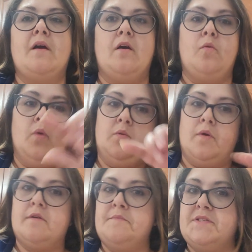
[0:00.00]
all
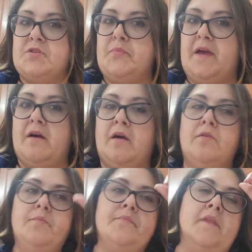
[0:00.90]
one word,
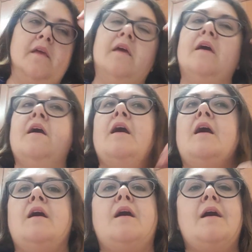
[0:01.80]
Misterbianco.
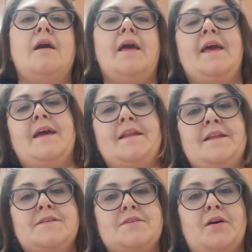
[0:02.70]
Uh, and
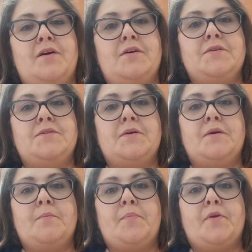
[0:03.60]
it is called
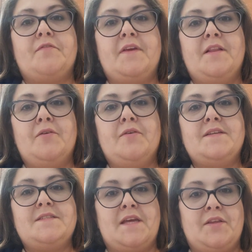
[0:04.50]

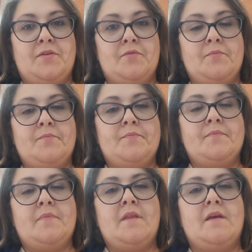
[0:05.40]
Perfilo e Segno.
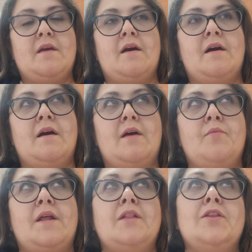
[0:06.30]
Uh,
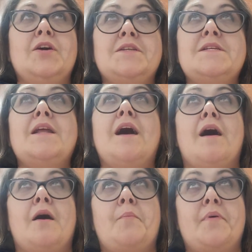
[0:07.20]
when I looked it
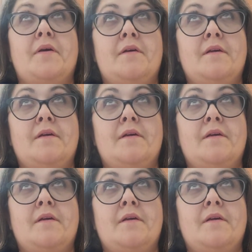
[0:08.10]
up,